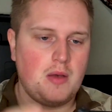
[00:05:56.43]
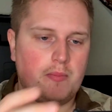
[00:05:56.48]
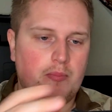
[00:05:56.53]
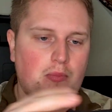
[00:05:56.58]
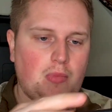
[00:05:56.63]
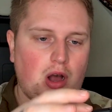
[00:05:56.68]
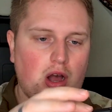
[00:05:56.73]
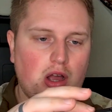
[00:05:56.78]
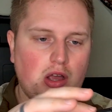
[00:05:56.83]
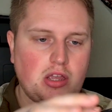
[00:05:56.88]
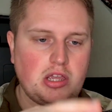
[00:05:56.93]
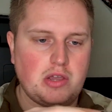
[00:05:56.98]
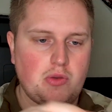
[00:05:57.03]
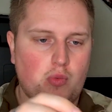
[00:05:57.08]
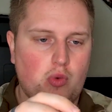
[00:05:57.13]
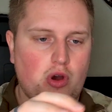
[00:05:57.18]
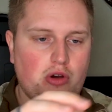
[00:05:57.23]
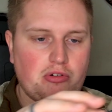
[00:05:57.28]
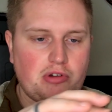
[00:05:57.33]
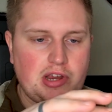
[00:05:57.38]
My
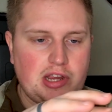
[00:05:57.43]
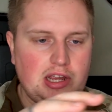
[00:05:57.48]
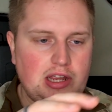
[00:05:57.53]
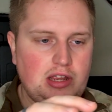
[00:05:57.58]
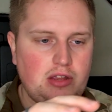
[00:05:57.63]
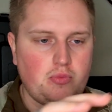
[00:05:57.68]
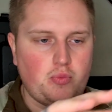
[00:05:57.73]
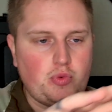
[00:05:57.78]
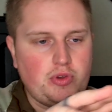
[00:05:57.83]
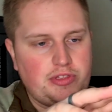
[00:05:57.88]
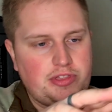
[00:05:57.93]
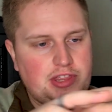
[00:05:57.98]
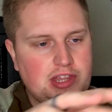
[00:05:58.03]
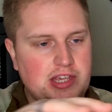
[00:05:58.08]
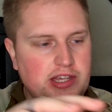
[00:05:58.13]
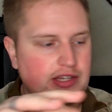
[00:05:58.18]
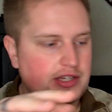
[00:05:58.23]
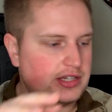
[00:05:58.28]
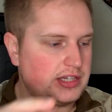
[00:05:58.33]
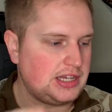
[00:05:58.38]
worry with
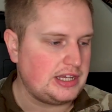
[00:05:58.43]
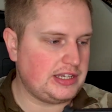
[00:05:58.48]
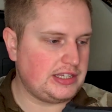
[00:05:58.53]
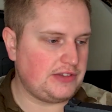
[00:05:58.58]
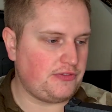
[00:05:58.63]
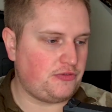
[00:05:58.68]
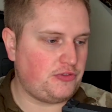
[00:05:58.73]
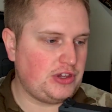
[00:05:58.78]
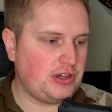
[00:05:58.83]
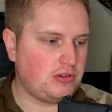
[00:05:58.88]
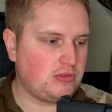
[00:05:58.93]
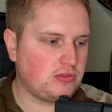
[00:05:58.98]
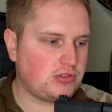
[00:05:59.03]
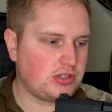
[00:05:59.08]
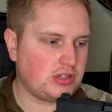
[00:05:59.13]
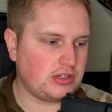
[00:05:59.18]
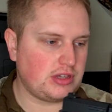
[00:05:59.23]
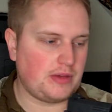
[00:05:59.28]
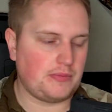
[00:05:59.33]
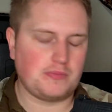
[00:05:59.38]
this is it
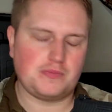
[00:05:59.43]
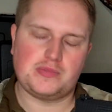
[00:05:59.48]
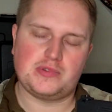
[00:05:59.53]
feels a